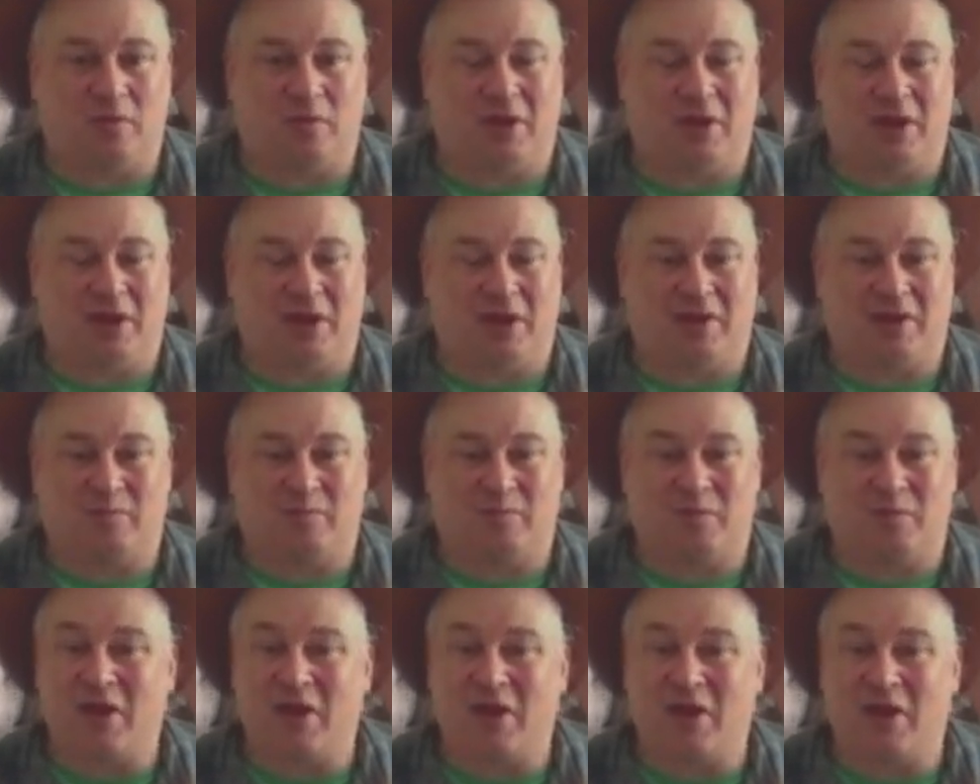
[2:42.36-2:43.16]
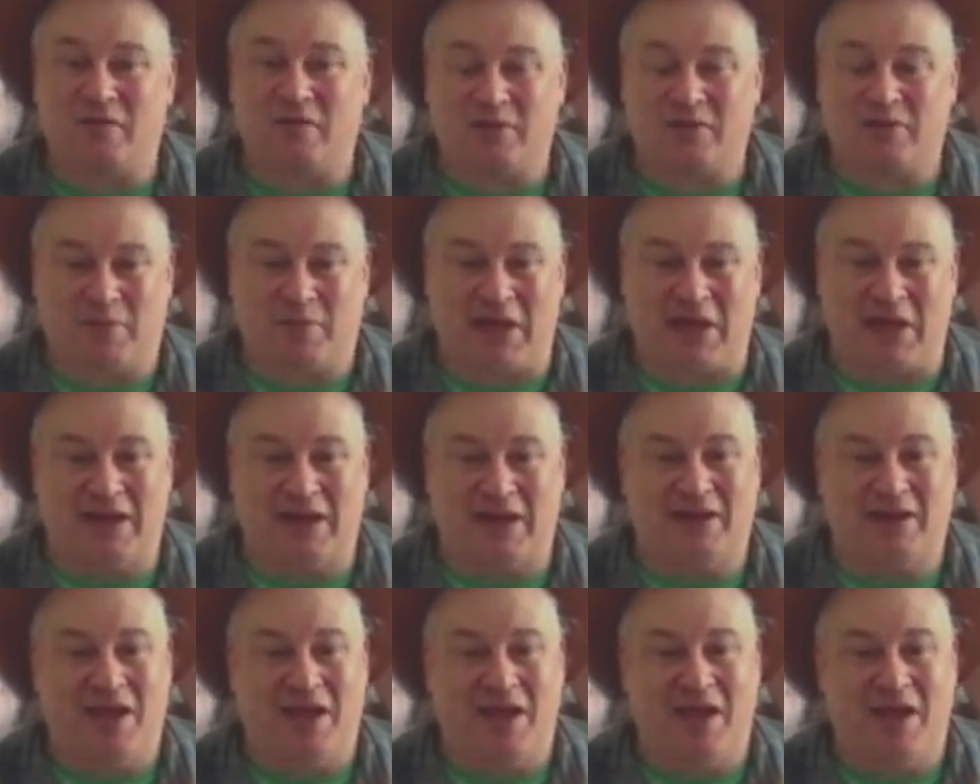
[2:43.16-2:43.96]
right off the
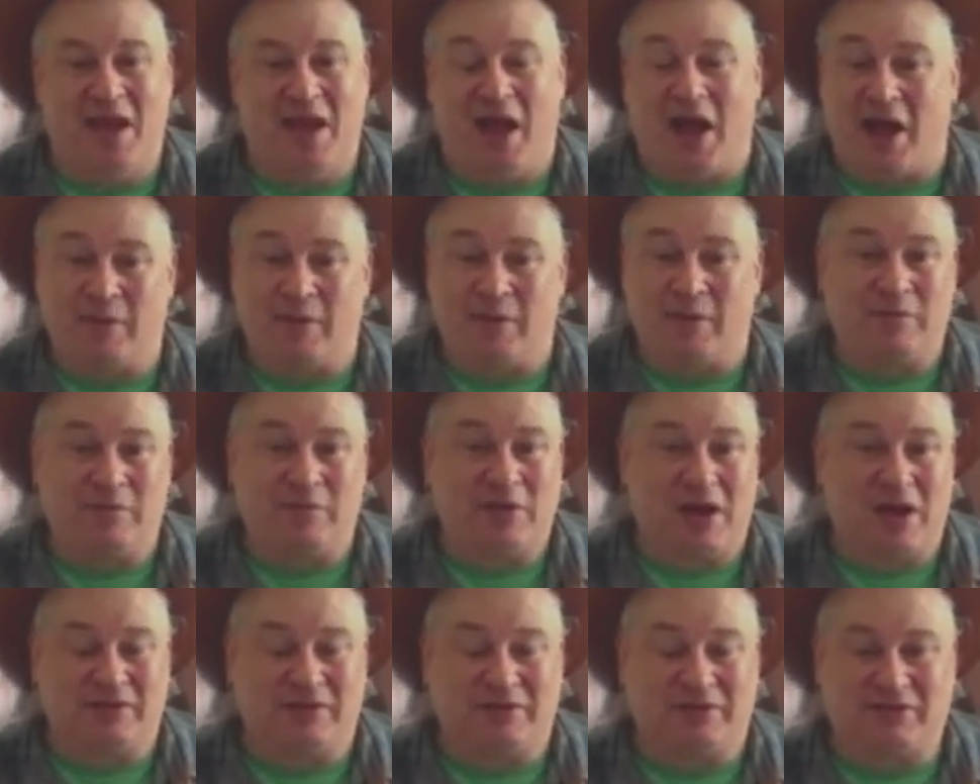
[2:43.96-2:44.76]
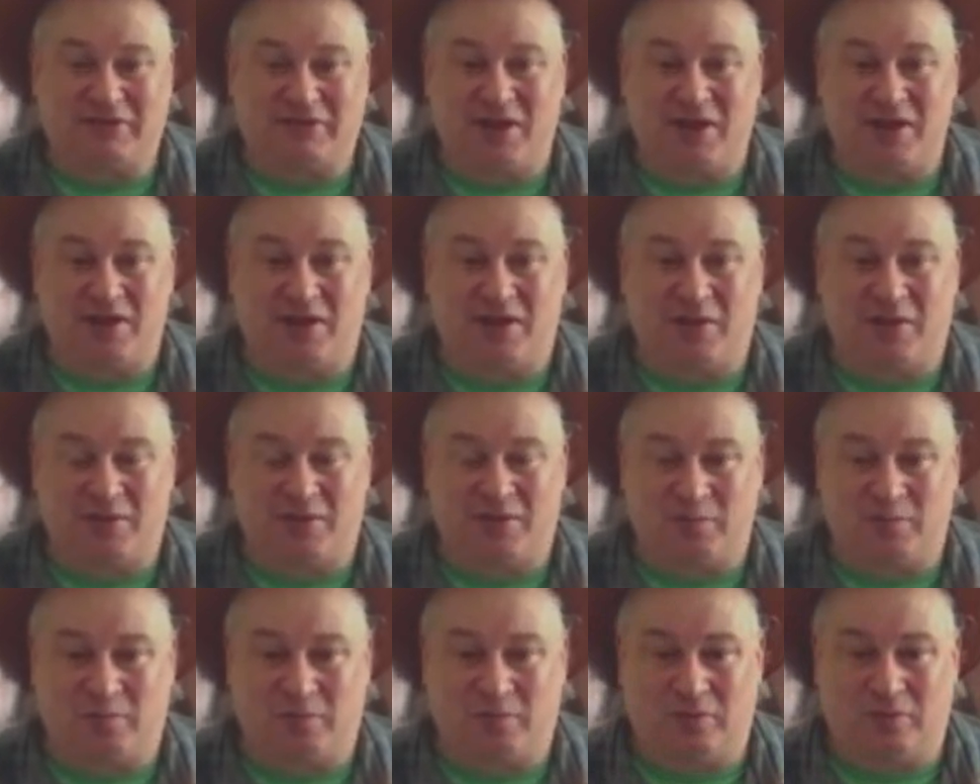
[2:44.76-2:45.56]
bat, I'm not stuck
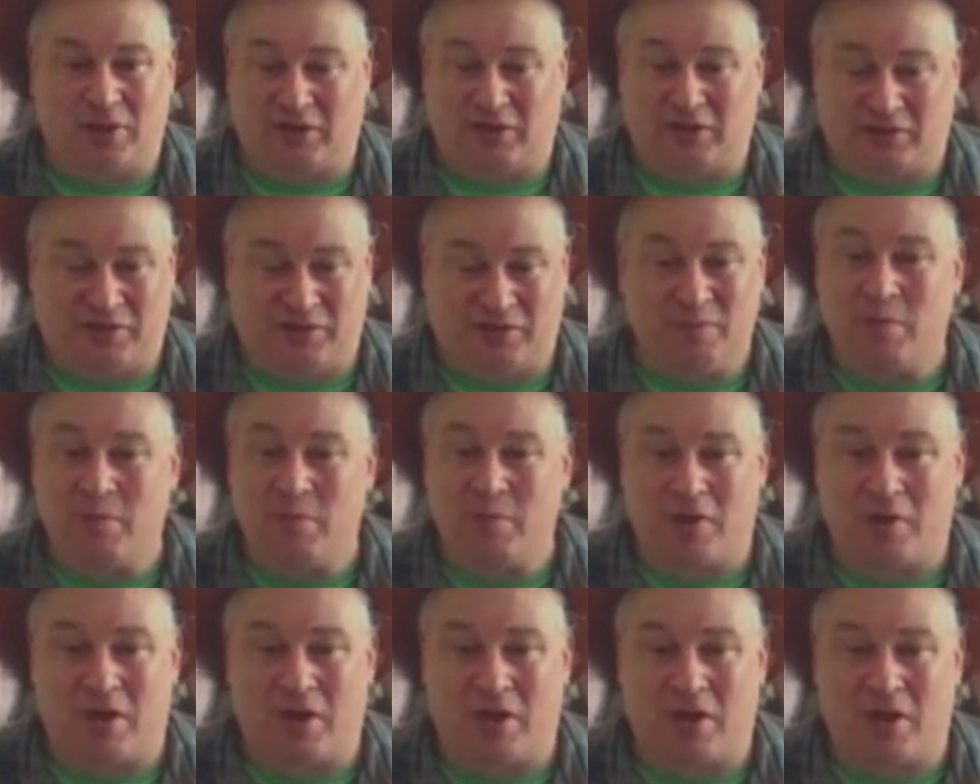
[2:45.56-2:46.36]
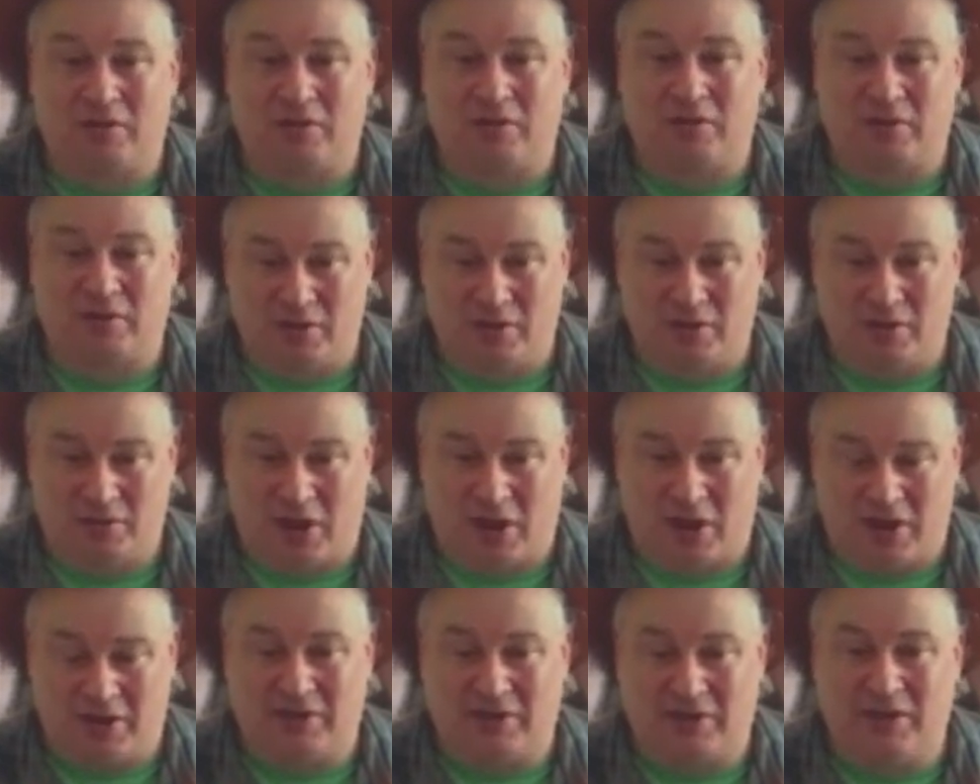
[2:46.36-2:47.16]
like some people are. Their
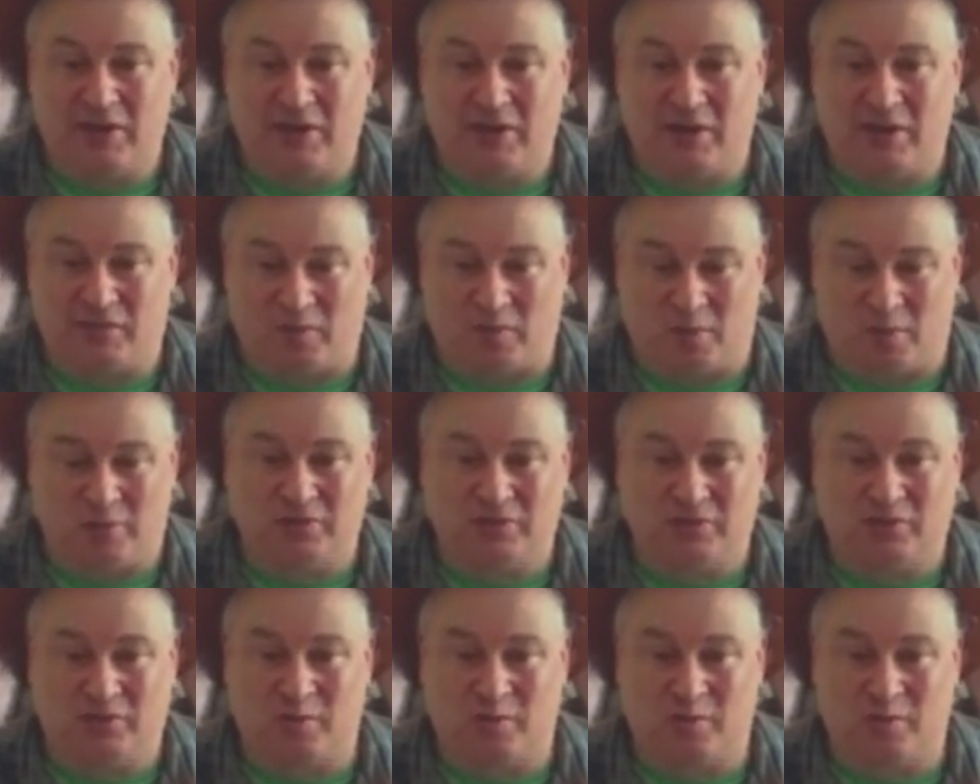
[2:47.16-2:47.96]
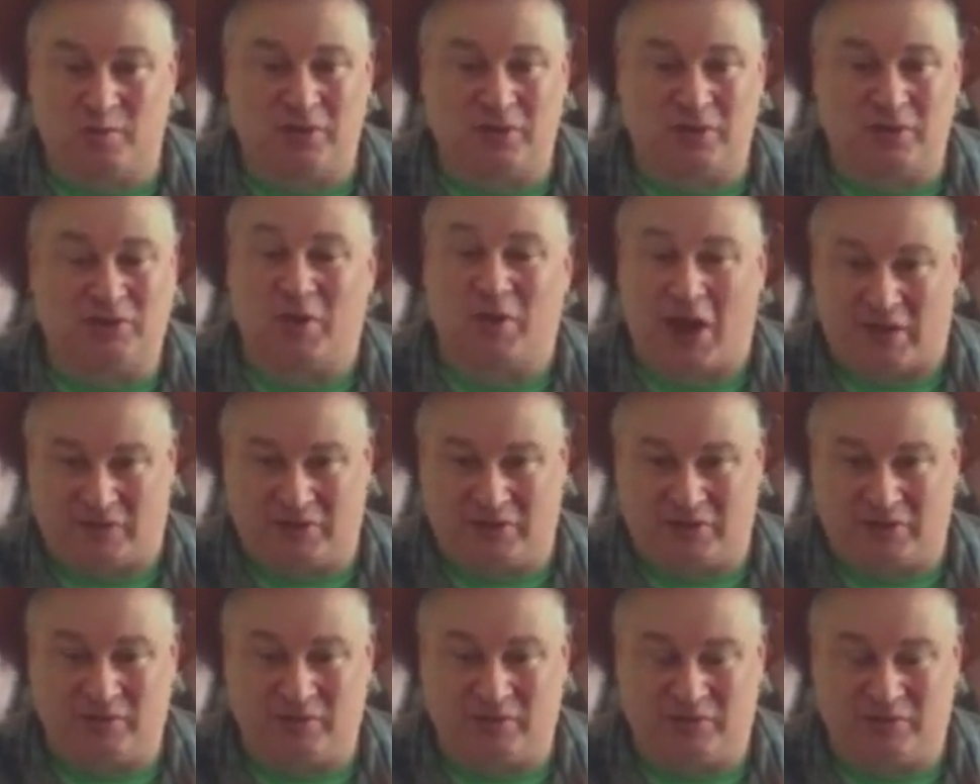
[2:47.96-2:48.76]
idea of old school is you have
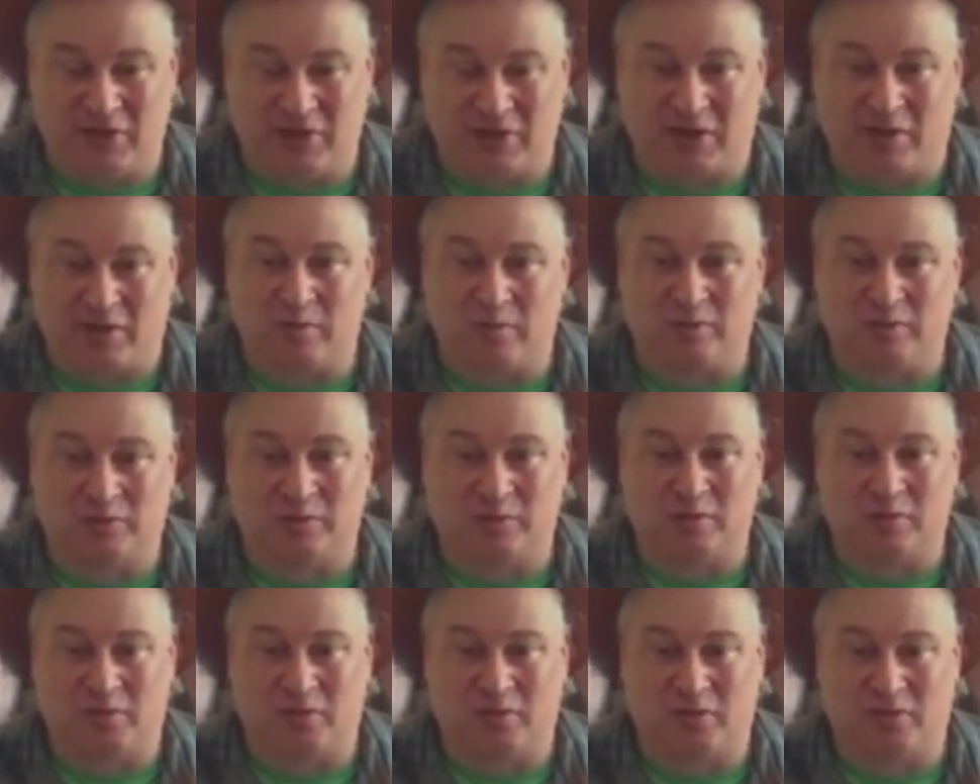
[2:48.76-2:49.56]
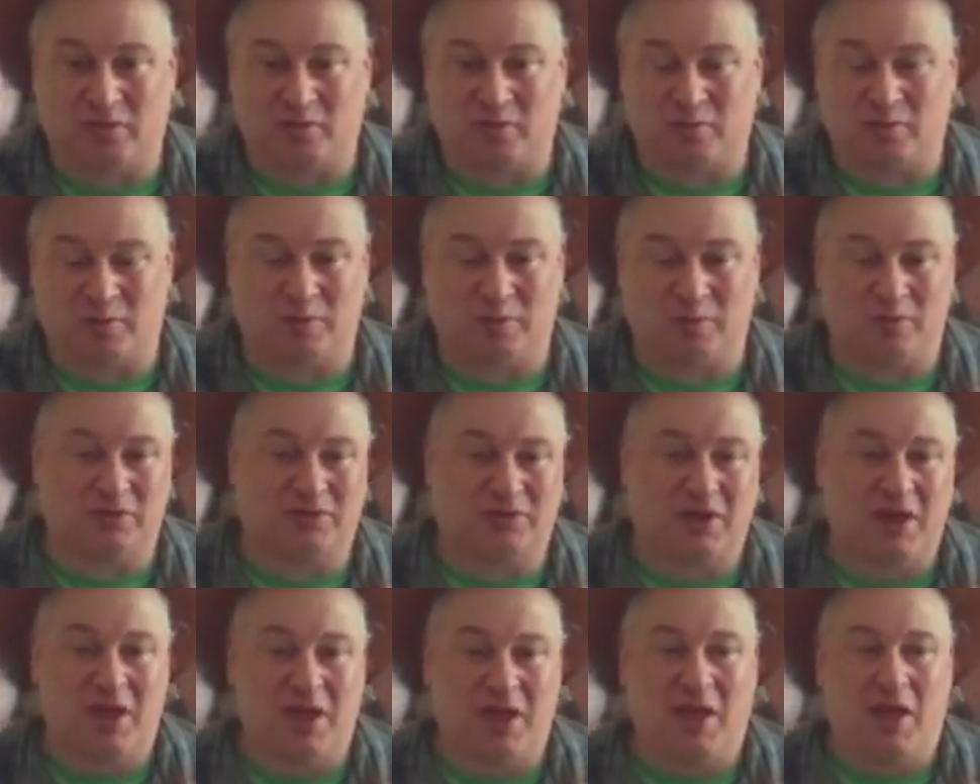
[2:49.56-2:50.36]
to use like an old school version of the rules.
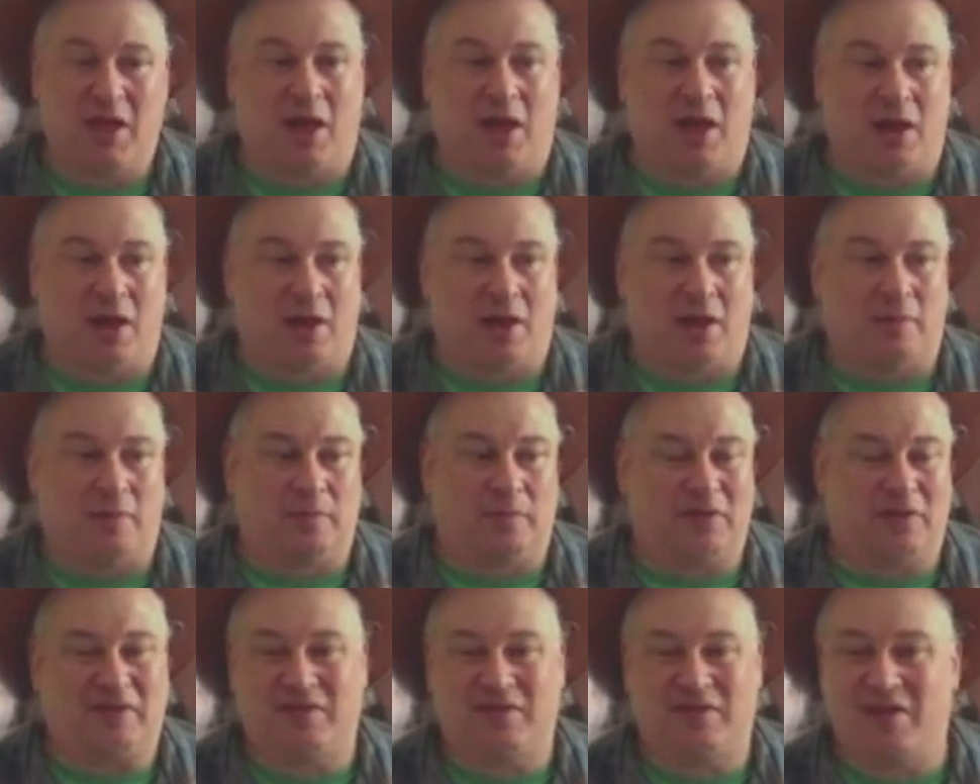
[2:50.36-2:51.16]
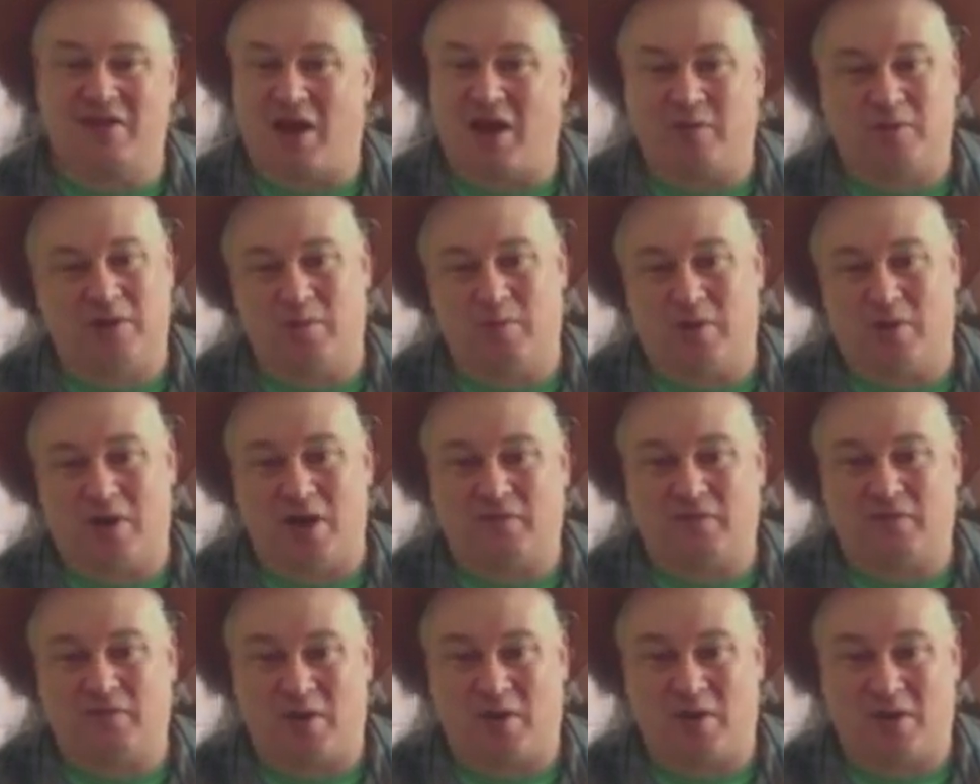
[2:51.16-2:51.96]
That's not really where
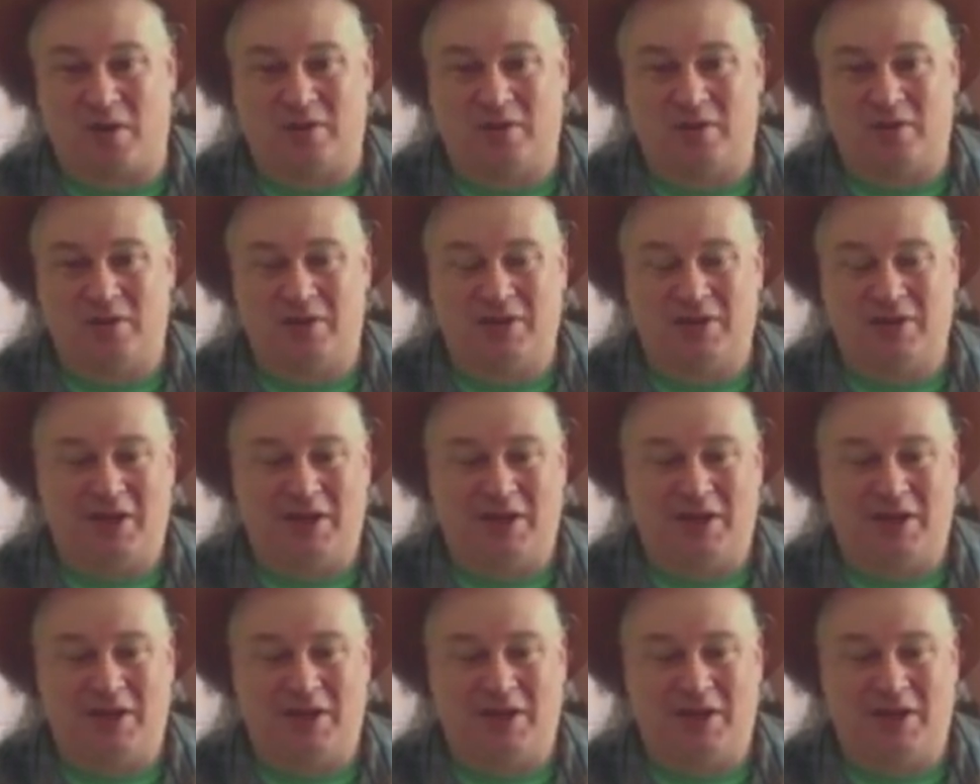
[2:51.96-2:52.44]
I fall.